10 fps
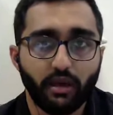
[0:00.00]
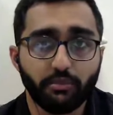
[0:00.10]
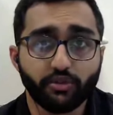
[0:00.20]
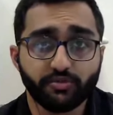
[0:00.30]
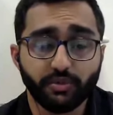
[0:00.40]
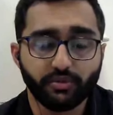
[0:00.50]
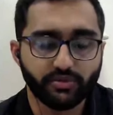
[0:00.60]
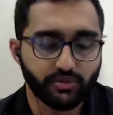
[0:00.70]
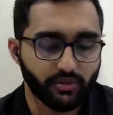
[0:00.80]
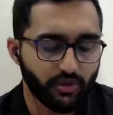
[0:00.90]
most
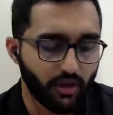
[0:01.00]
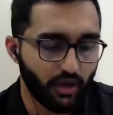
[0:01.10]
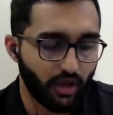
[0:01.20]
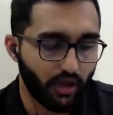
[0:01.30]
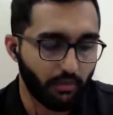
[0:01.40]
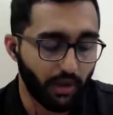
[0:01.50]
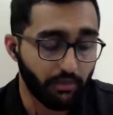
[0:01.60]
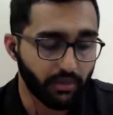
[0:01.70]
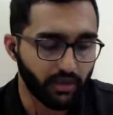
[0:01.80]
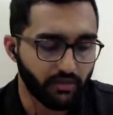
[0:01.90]
people do,
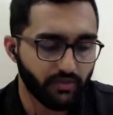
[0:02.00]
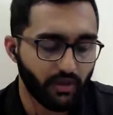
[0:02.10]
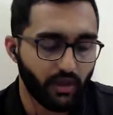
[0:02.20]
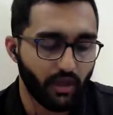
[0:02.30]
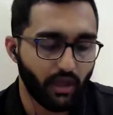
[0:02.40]
I believe.